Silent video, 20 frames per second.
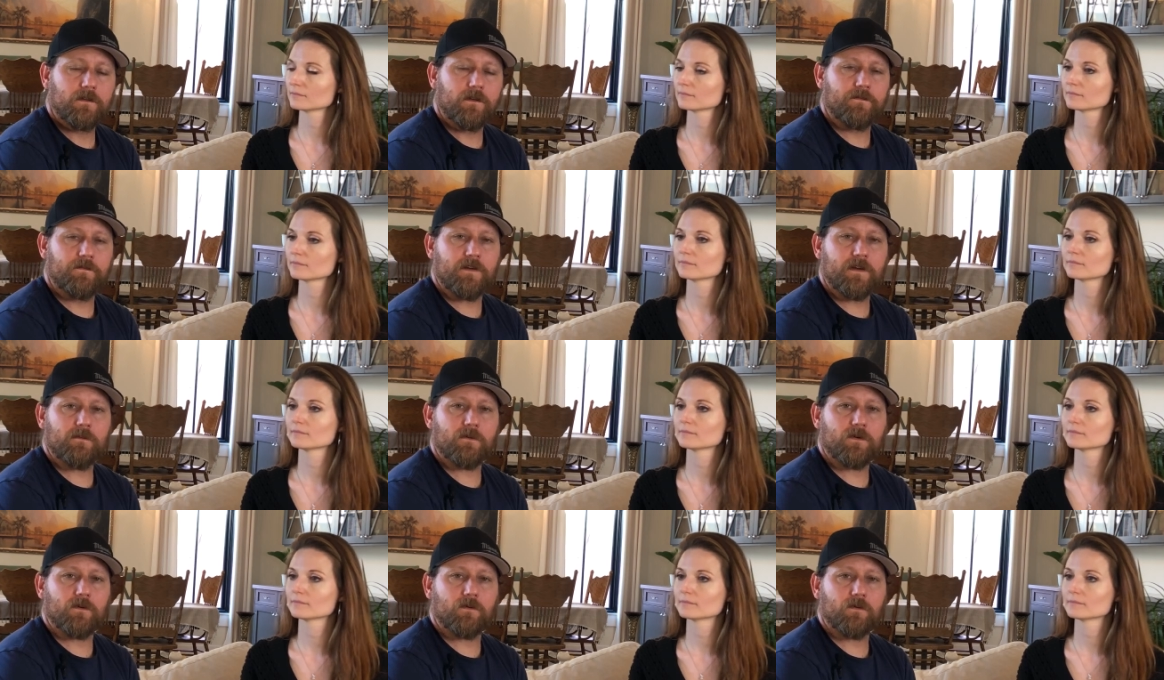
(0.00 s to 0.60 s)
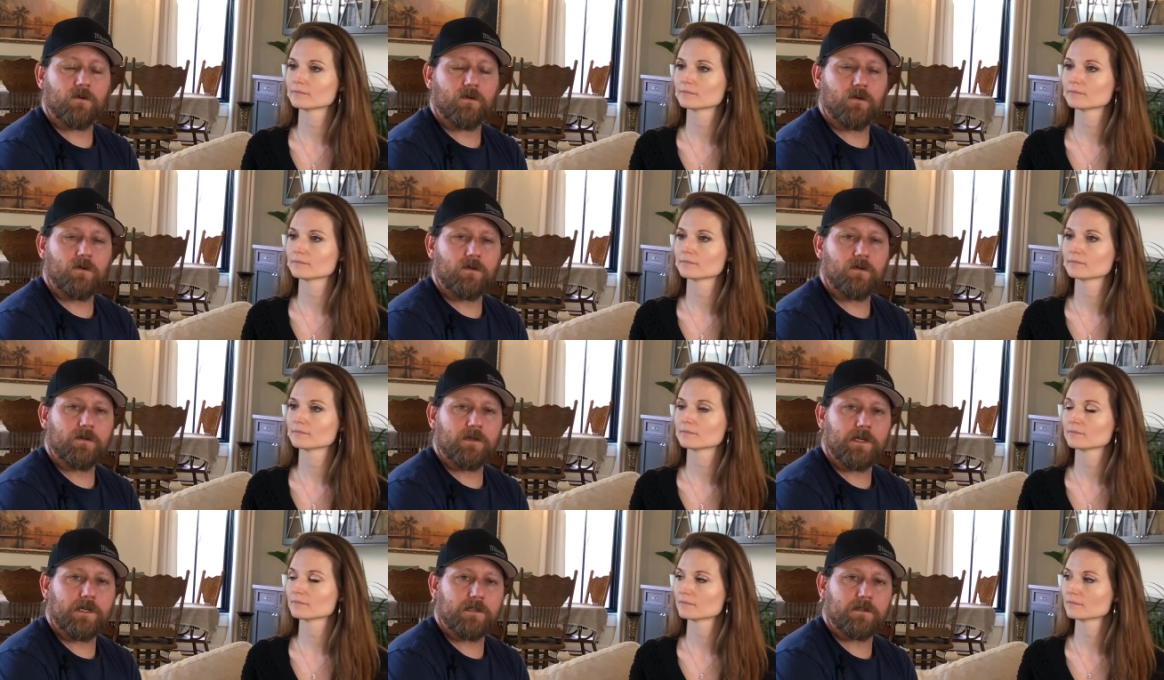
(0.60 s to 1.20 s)
Speaker 1: The FEMA
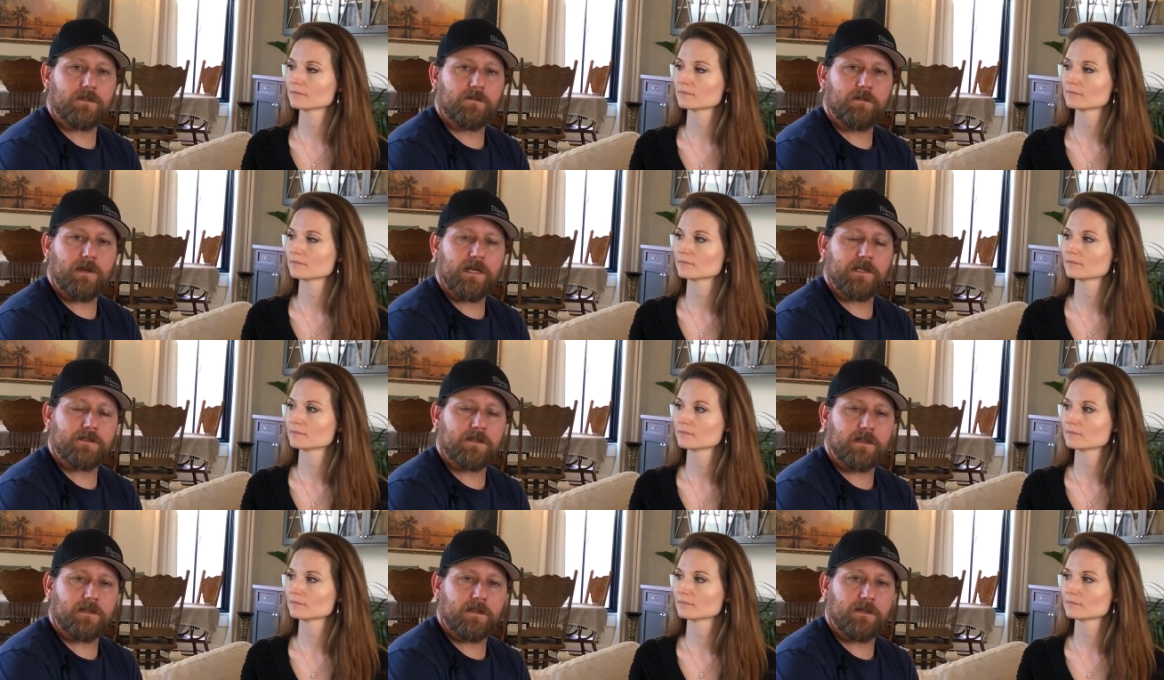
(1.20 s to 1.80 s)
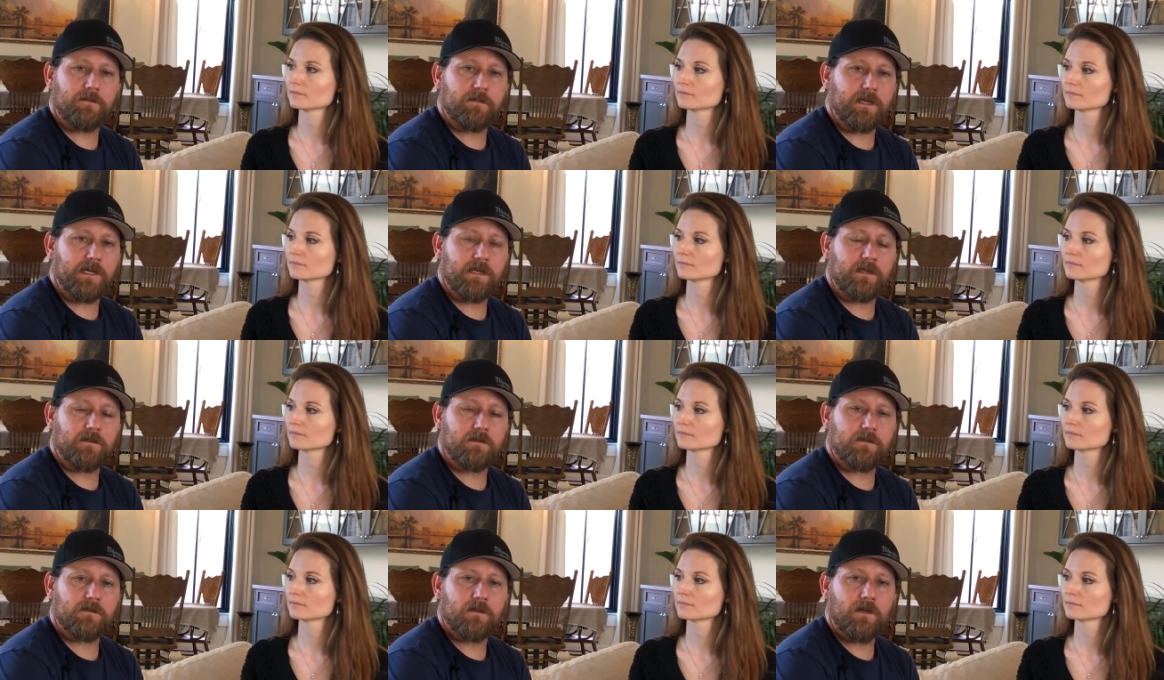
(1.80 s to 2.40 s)
rule, it basically
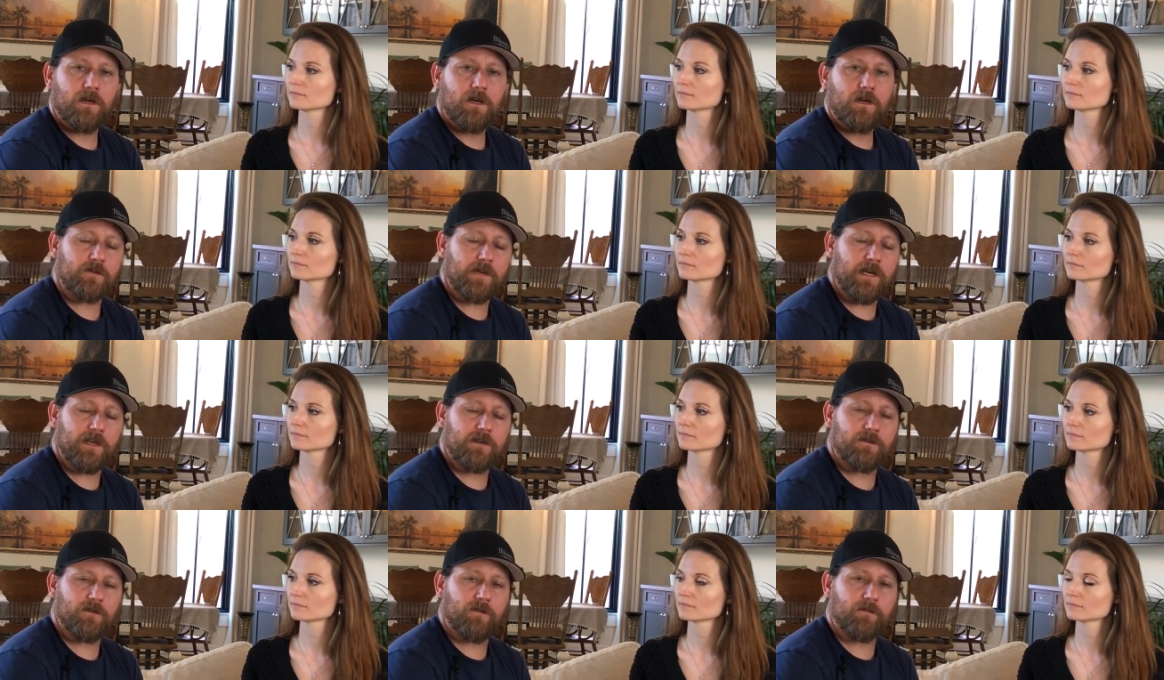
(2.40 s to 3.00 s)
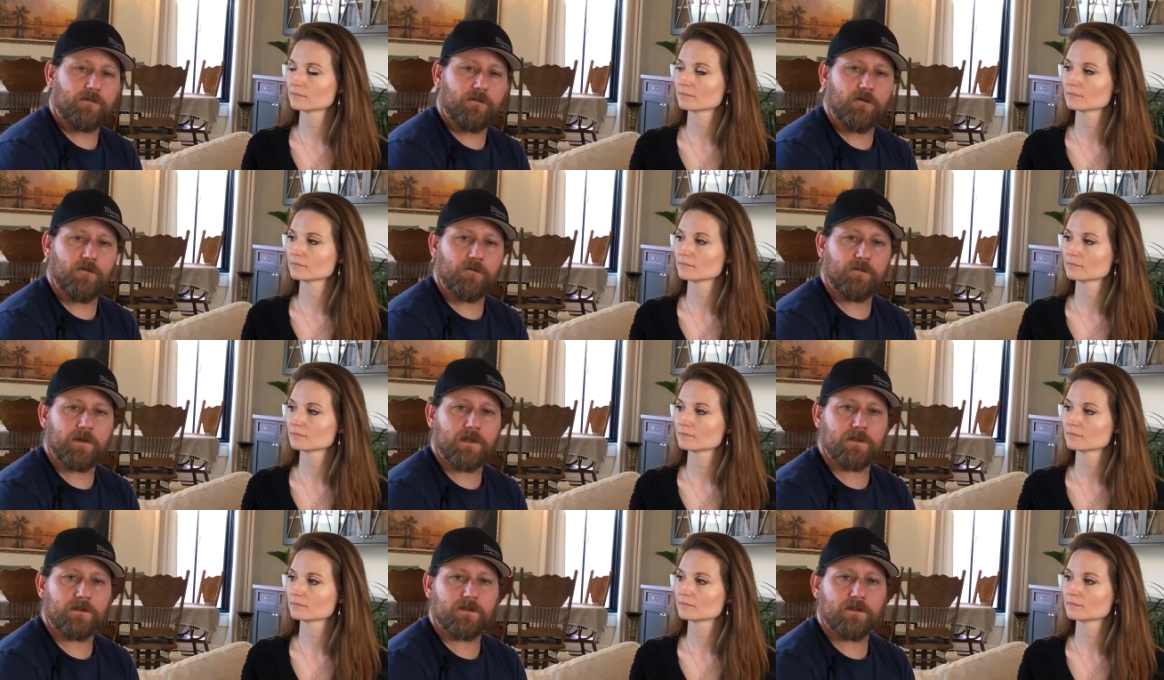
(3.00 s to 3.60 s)
means you can't do
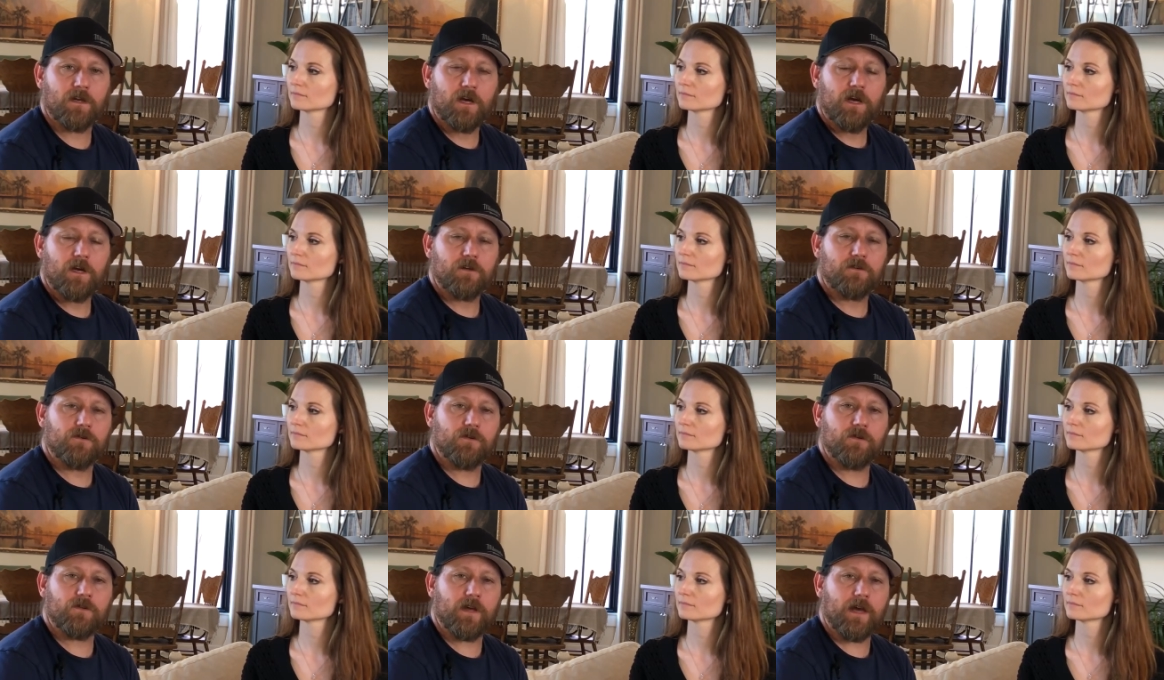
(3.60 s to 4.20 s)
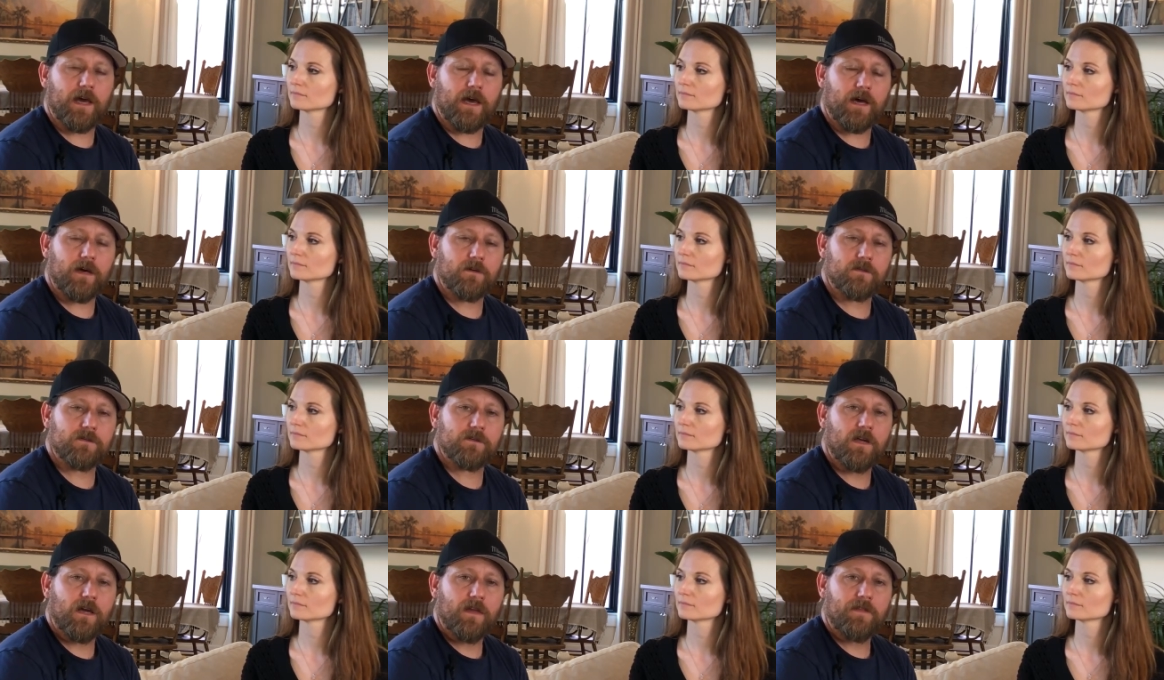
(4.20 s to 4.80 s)
improvements to the
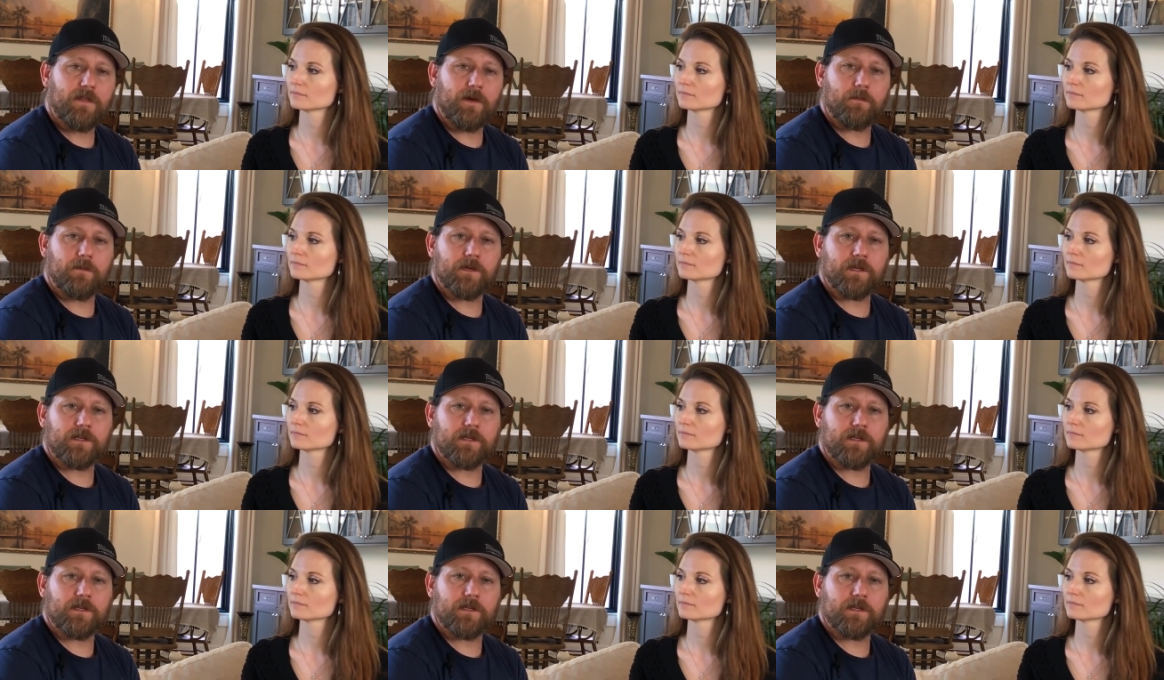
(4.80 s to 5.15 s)
house that would